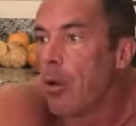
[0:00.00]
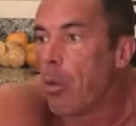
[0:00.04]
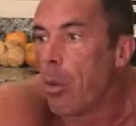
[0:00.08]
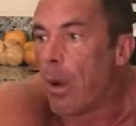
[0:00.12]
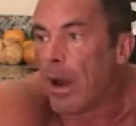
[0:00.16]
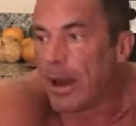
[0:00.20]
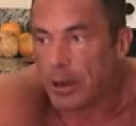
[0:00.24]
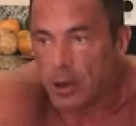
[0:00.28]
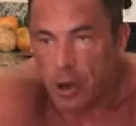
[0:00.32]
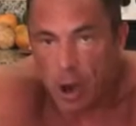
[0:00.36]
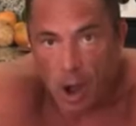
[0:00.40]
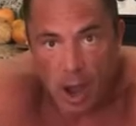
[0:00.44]

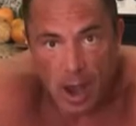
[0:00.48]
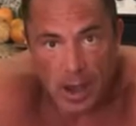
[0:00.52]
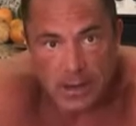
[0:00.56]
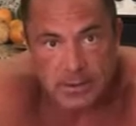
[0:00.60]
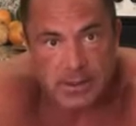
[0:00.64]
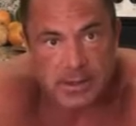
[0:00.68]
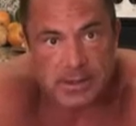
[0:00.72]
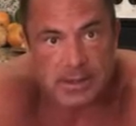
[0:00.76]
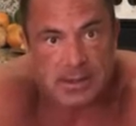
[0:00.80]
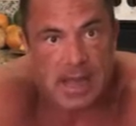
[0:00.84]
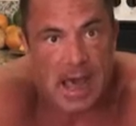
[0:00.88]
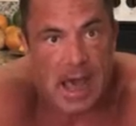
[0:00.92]
What
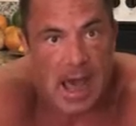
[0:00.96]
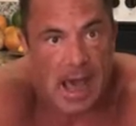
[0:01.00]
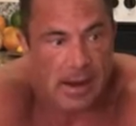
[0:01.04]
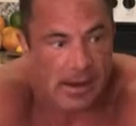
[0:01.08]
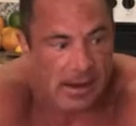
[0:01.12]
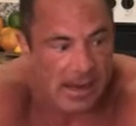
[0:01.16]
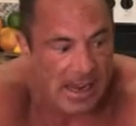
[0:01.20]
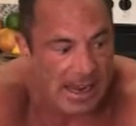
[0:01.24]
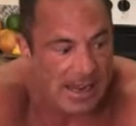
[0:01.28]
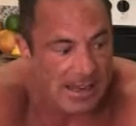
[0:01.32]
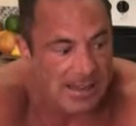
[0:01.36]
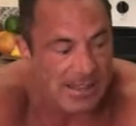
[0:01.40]
causes
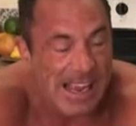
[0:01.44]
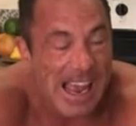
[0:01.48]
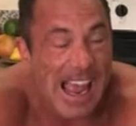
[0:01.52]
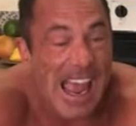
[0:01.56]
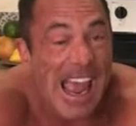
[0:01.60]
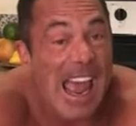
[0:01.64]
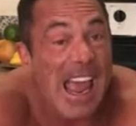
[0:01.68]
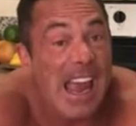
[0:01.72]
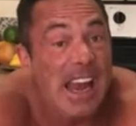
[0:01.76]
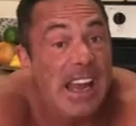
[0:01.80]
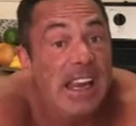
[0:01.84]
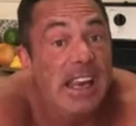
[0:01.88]
that is
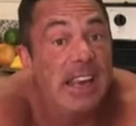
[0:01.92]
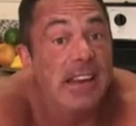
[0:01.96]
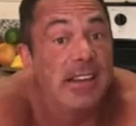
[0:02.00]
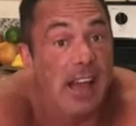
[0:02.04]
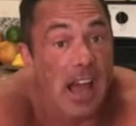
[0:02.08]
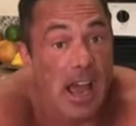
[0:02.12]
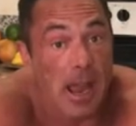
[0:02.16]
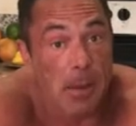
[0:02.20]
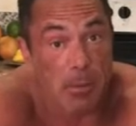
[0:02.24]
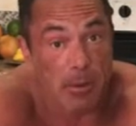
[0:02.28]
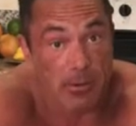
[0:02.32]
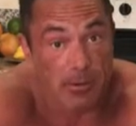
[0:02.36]
any
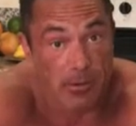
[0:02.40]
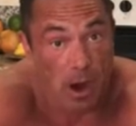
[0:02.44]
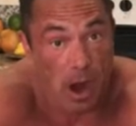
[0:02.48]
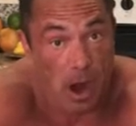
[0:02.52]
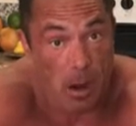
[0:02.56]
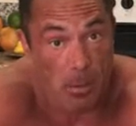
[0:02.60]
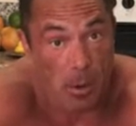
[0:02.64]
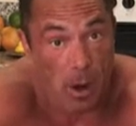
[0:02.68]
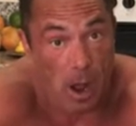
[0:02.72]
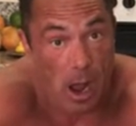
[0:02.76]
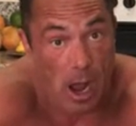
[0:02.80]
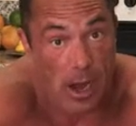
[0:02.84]
type of
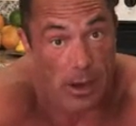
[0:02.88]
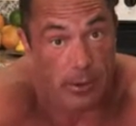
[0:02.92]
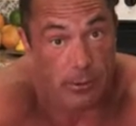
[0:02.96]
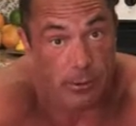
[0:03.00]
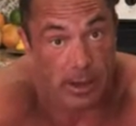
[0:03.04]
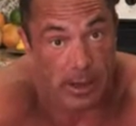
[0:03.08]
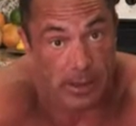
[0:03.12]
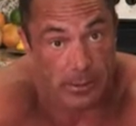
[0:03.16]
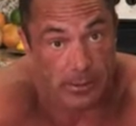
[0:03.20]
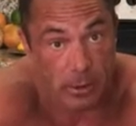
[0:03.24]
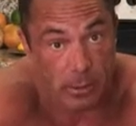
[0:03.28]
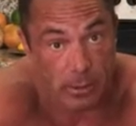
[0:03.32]

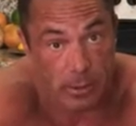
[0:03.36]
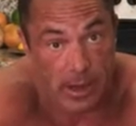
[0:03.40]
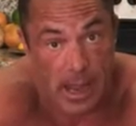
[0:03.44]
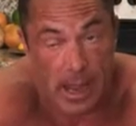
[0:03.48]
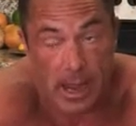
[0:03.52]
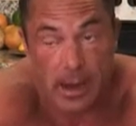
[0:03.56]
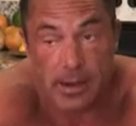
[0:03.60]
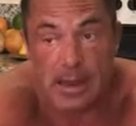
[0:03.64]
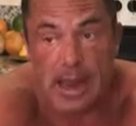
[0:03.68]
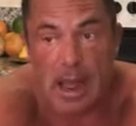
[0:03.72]
carbohydrates, okay?